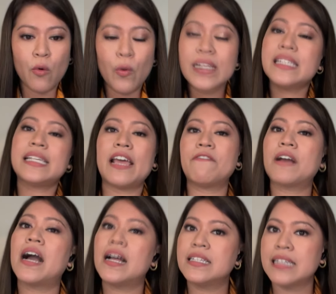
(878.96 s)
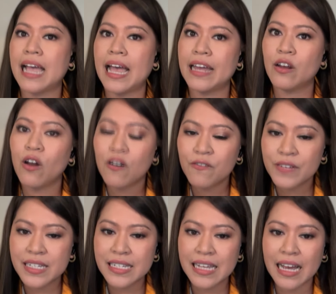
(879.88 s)
What safeguards and
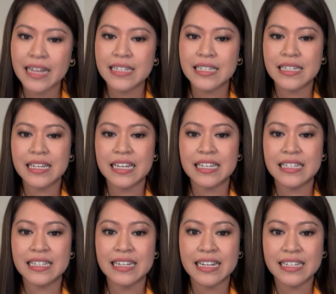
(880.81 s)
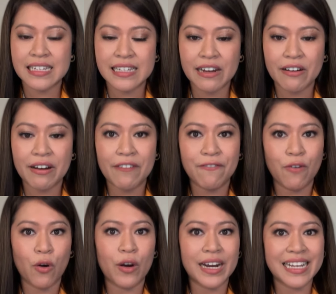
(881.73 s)
oversight is necessary
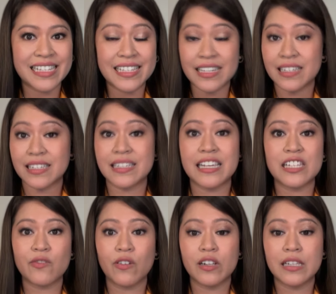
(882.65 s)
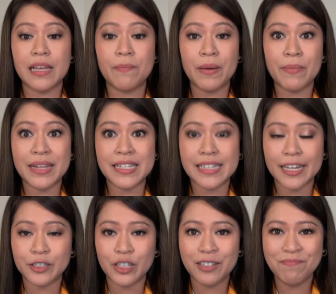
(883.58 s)
for its successful
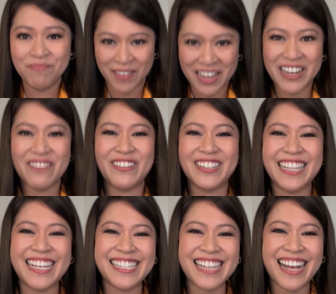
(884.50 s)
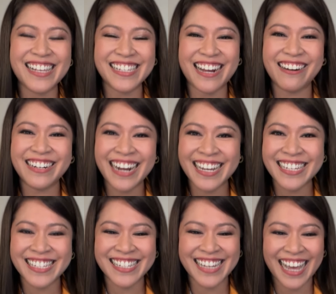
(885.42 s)
implementation? Well, let's ask our
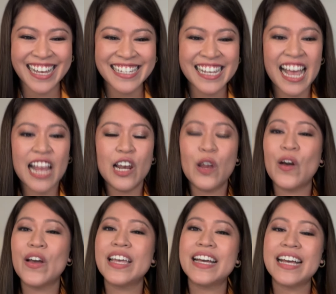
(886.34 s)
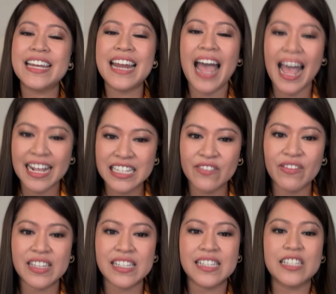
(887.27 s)
next guest, lawyer and
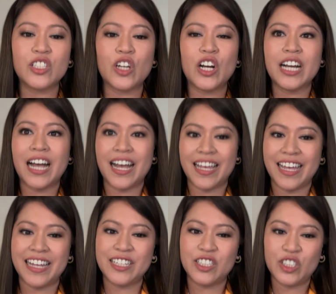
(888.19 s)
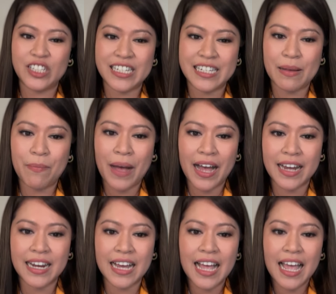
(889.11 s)
activist Chong Kayan. She's a
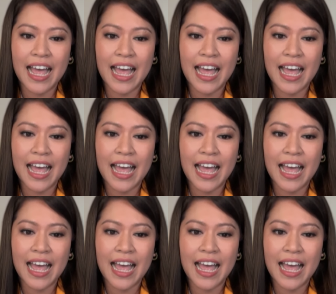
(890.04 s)
partner